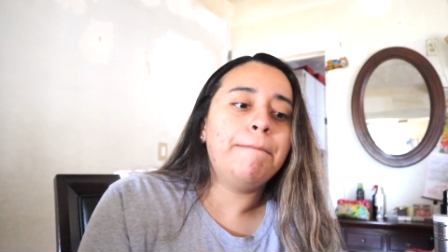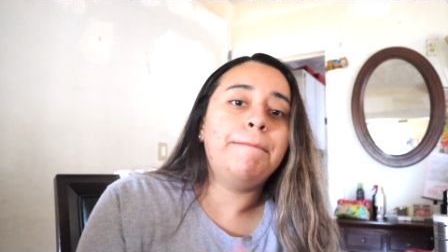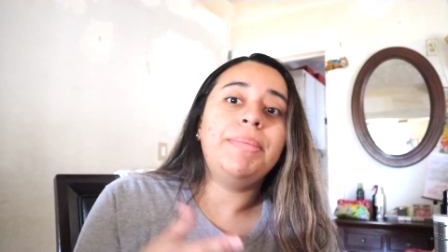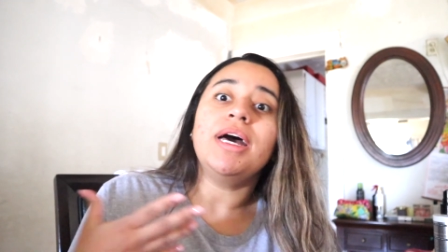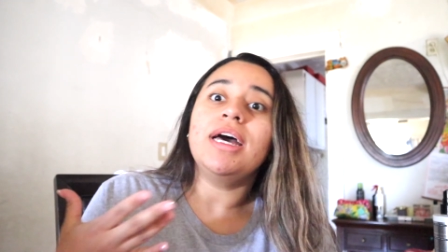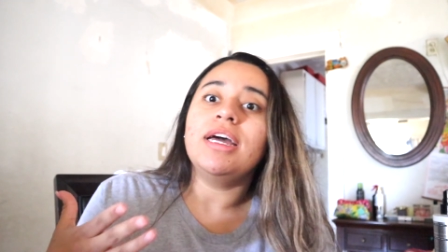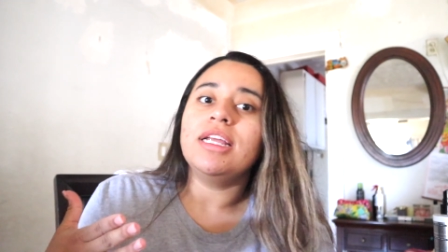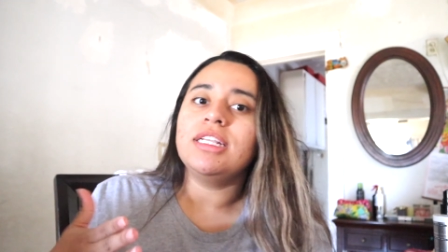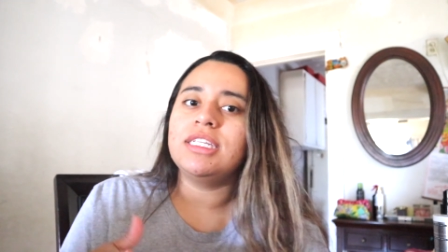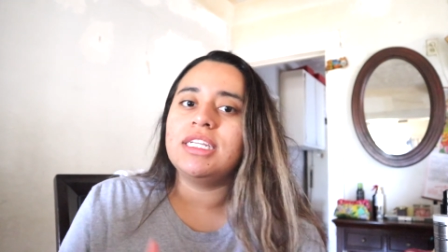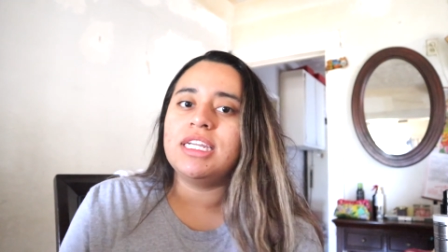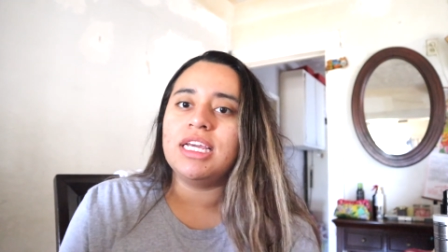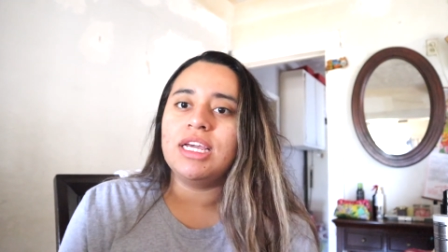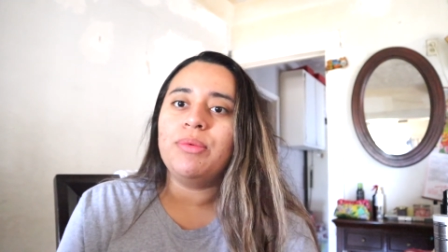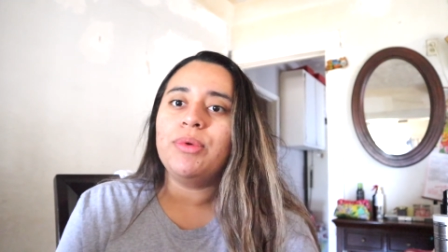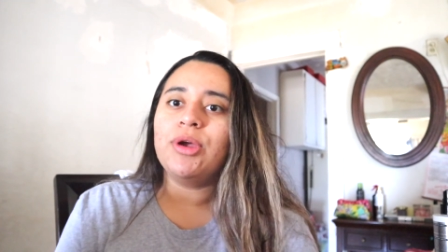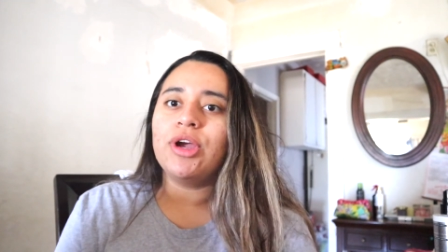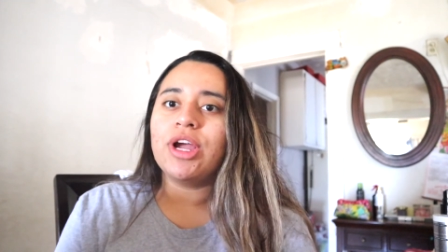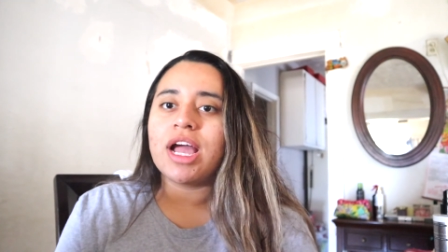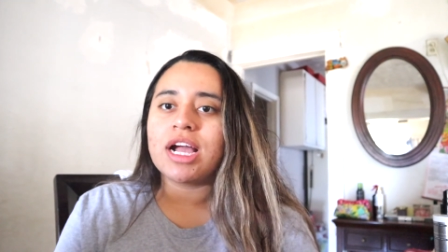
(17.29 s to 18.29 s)
but today
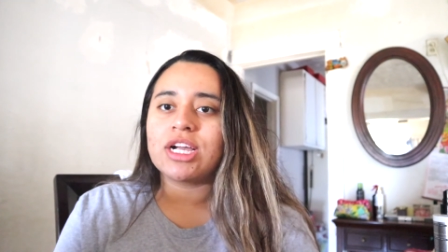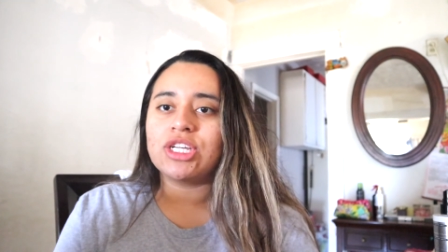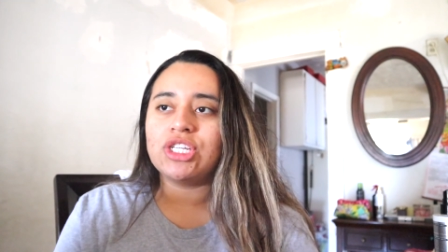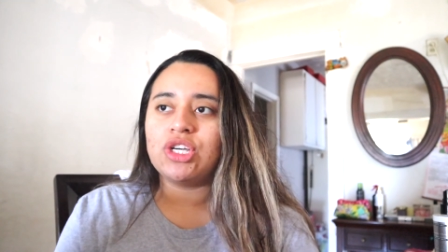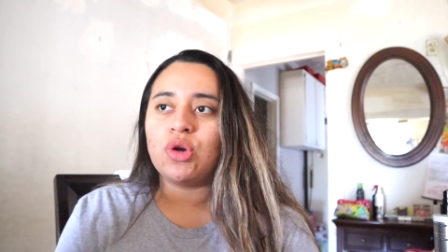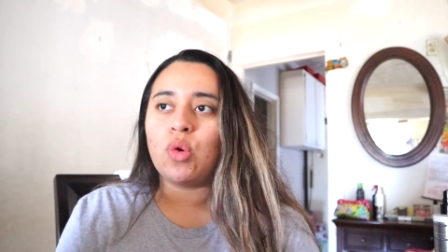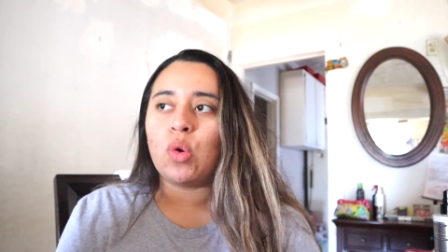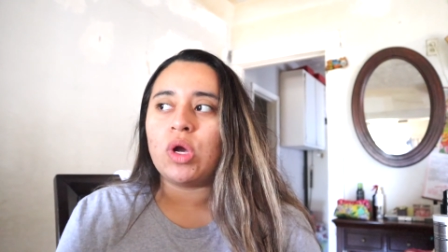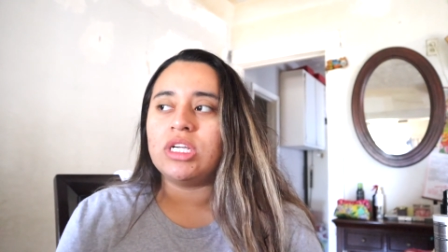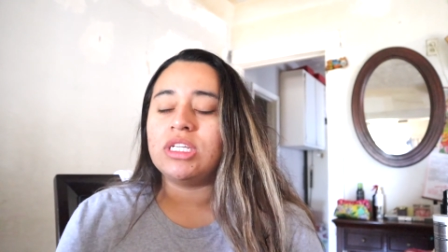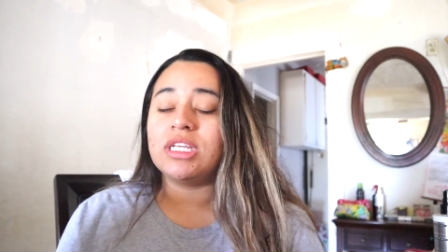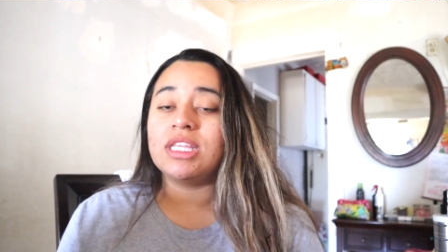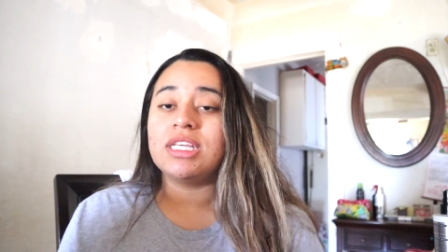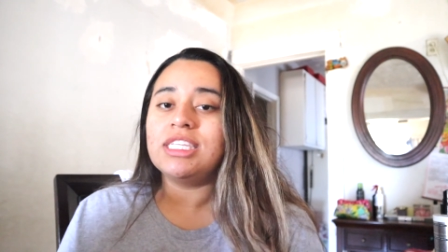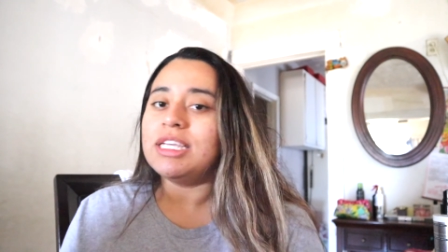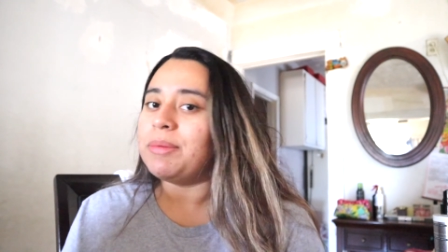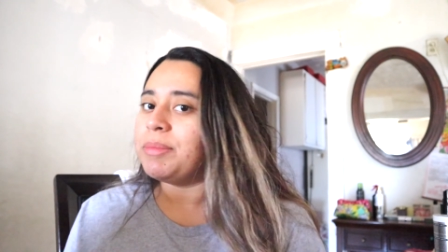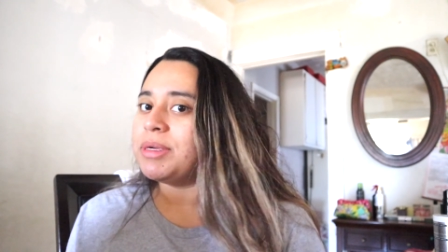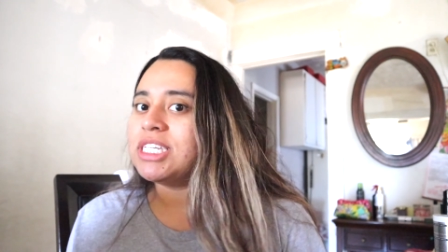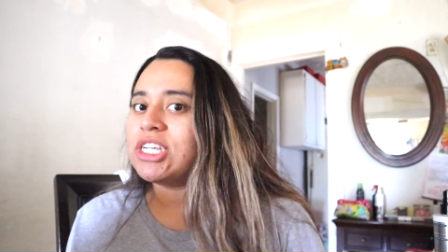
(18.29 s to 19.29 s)
we are actually going to the
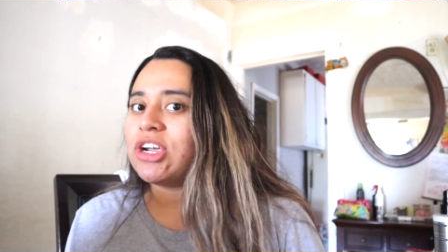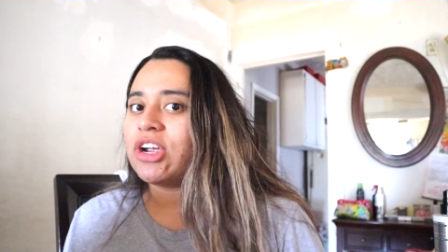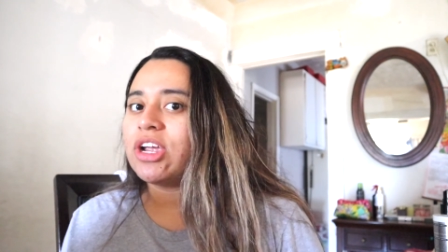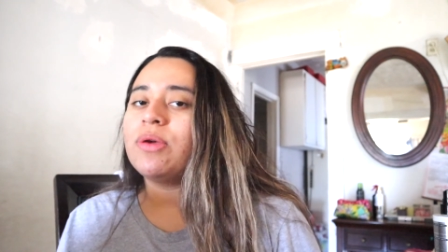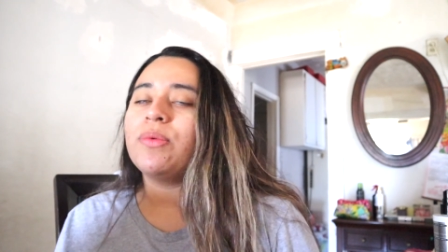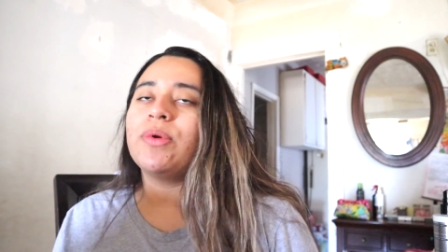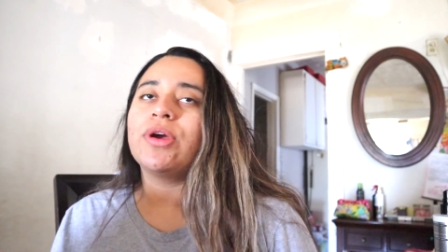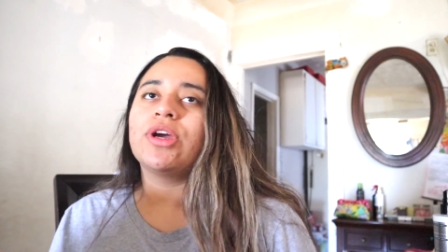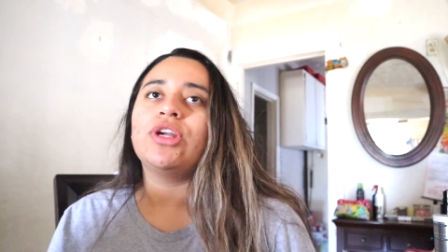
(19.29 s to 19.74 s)
cemetery we're